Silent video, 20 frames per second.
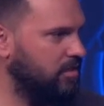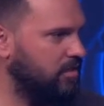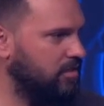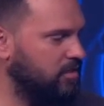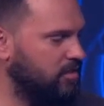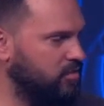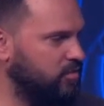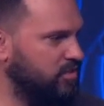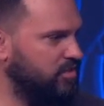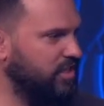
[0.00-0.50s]

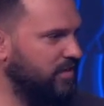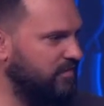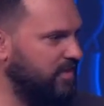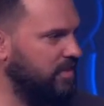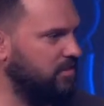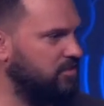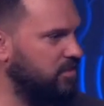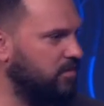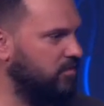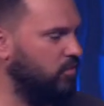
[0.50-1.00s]
This is what you have to
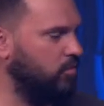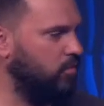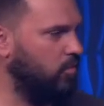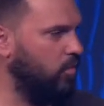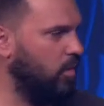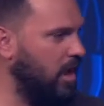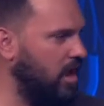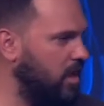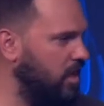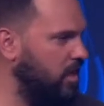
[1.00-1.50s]
ask yourself.
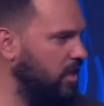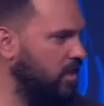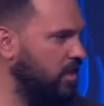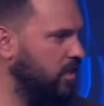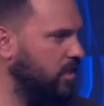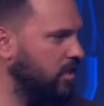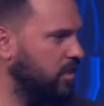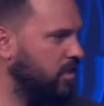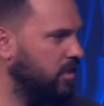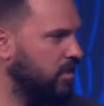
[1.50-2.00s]
Why?
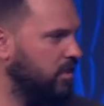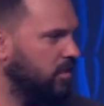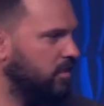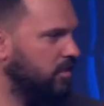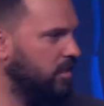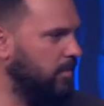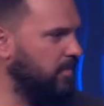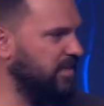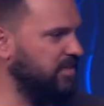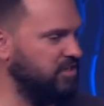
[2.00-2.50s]

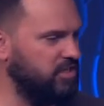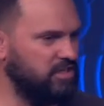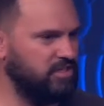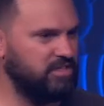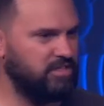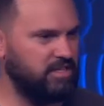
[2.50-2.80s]
I mean,